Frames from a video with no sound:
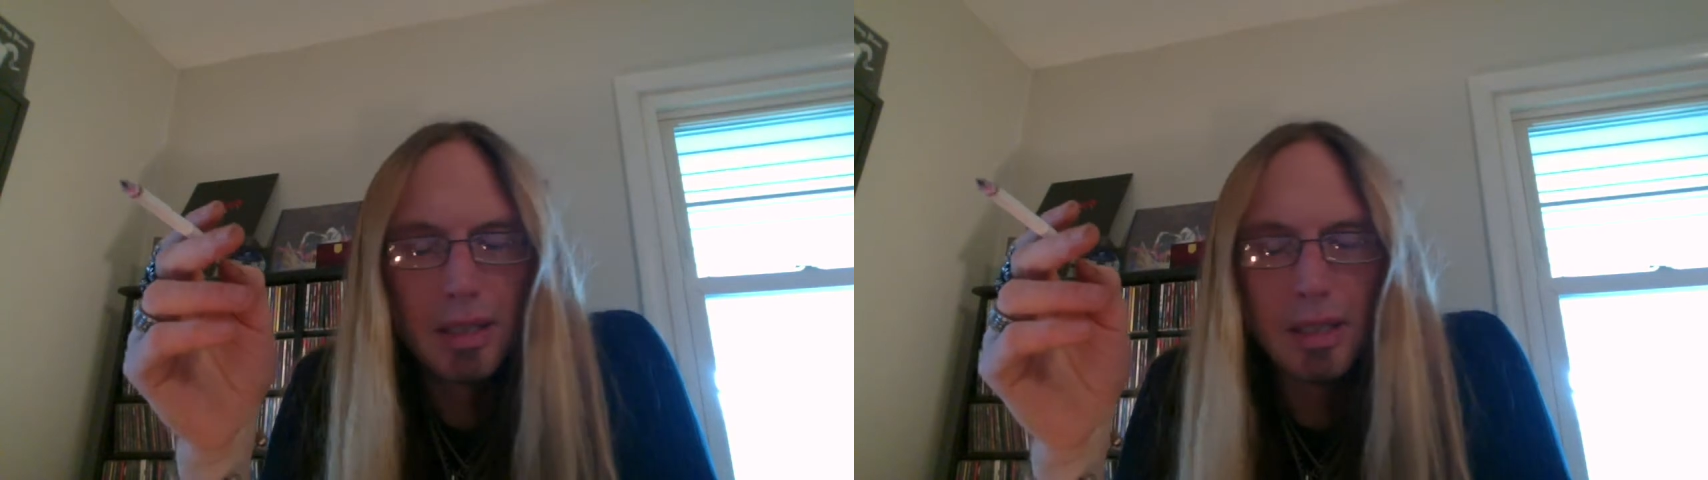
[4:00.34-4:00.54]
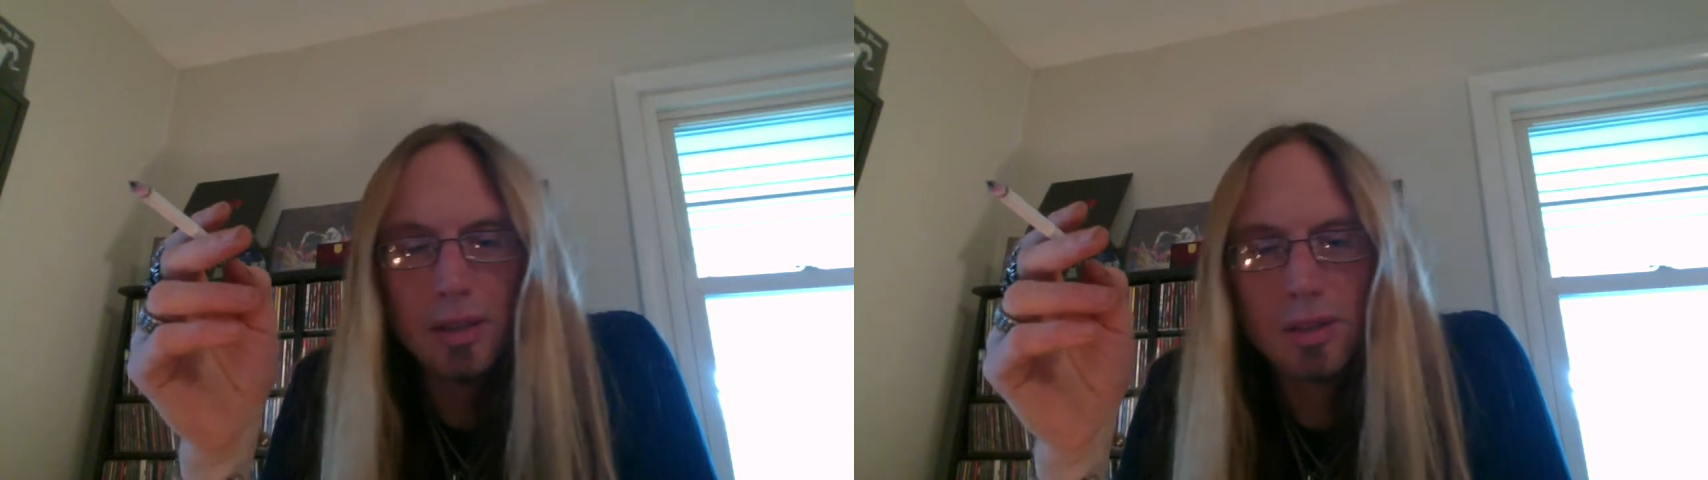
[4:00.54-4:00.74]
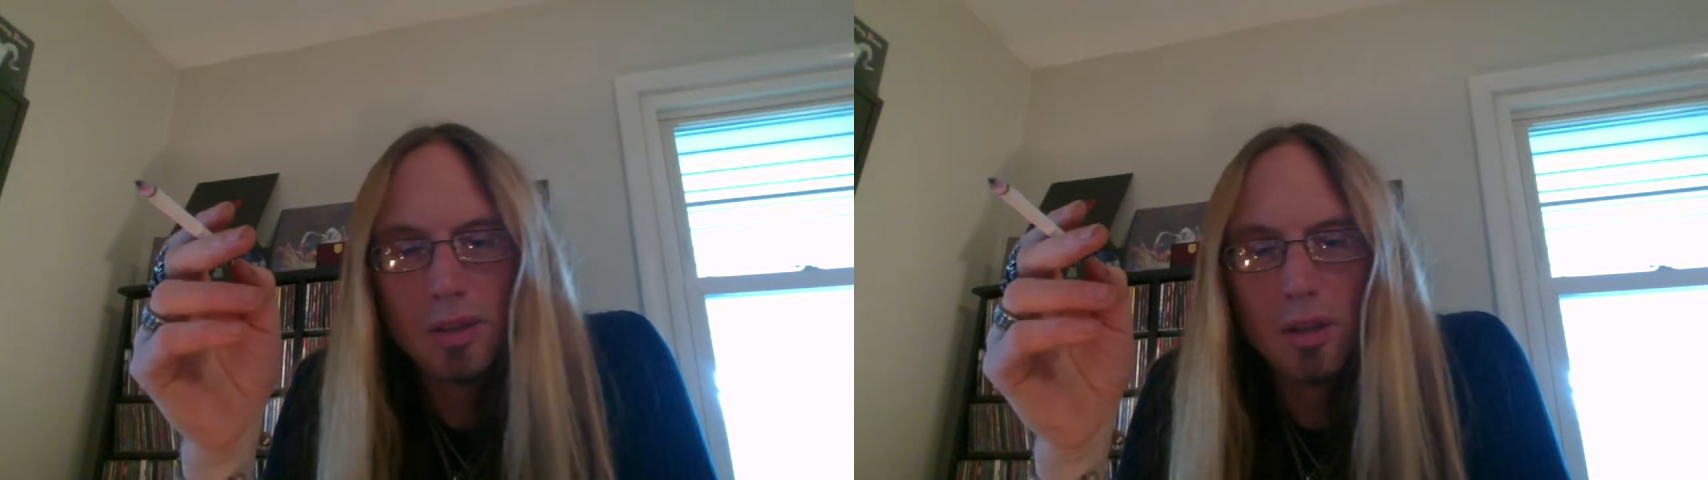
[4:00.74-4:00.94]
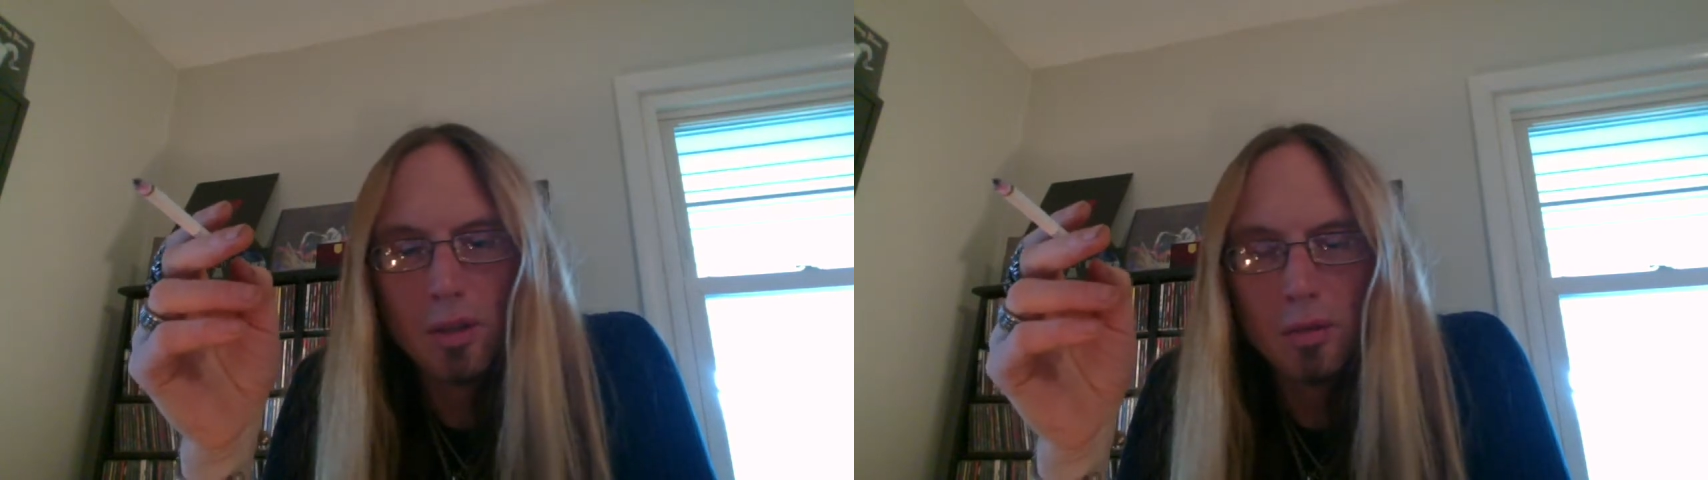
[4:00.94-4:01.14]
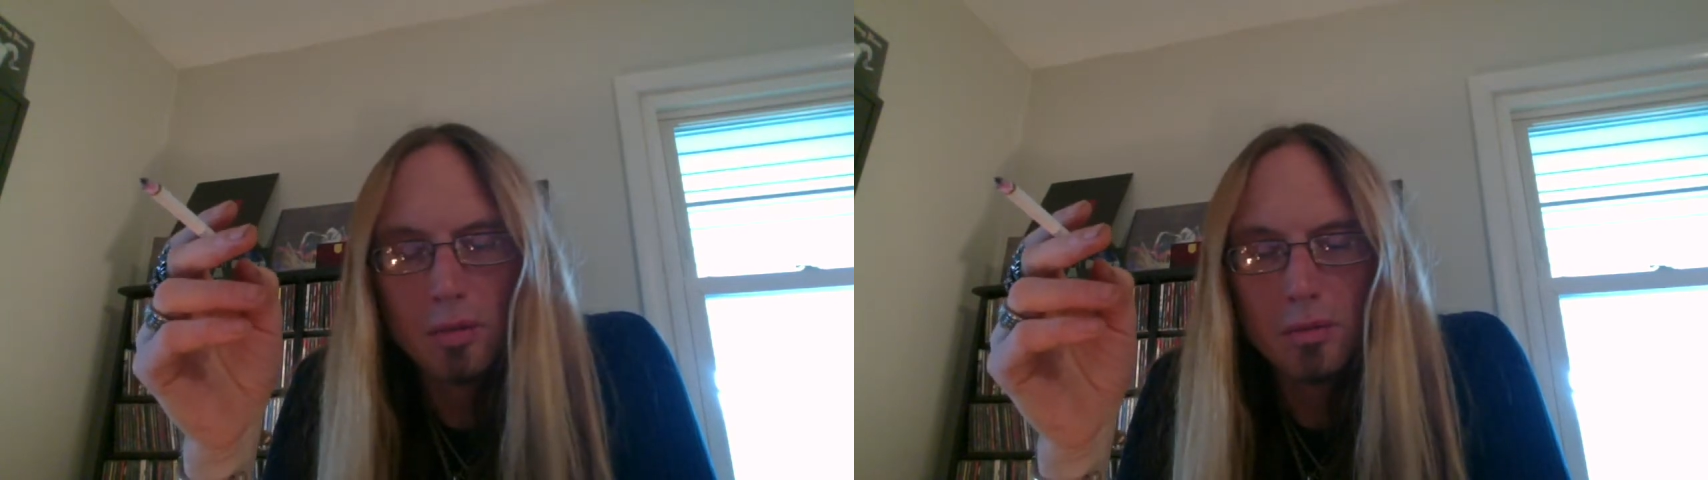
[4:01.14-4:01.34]
had a
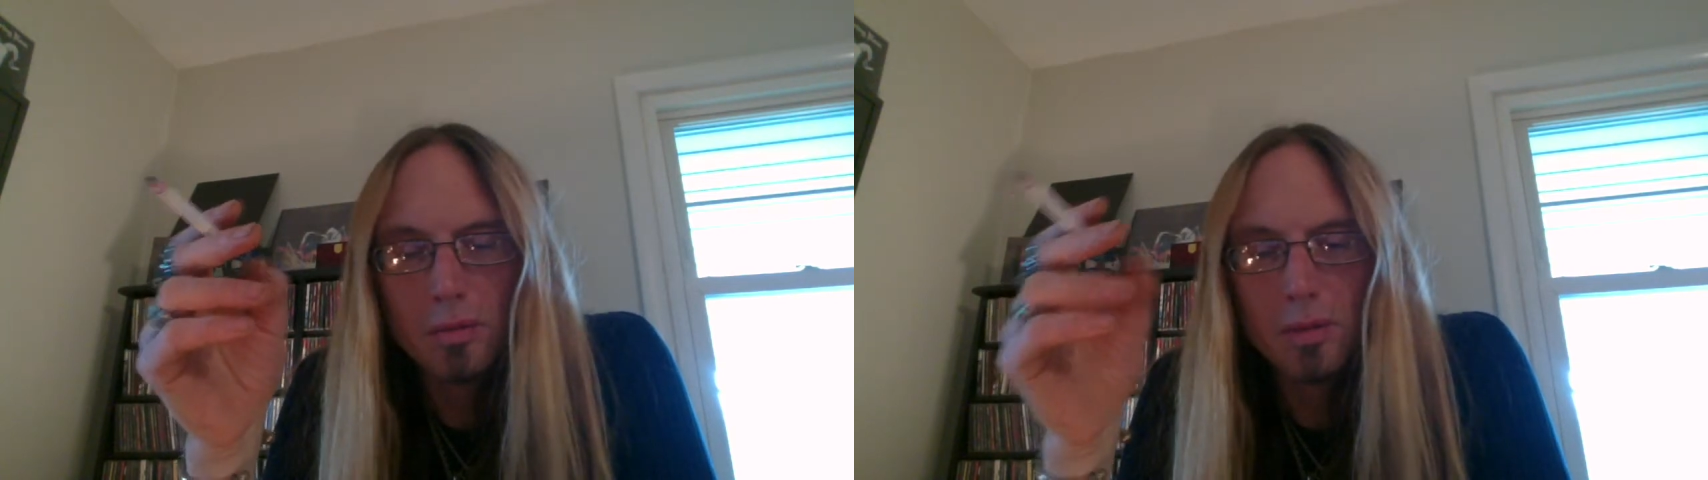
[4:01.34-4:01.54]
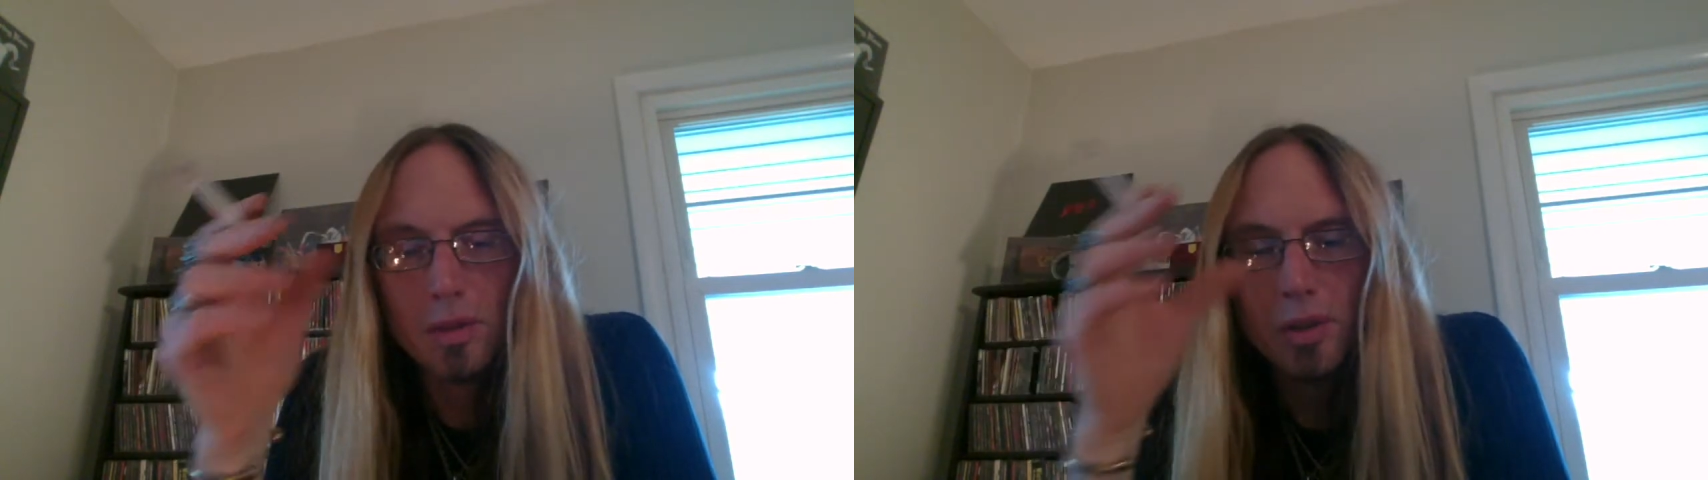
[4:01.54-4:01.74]
show in a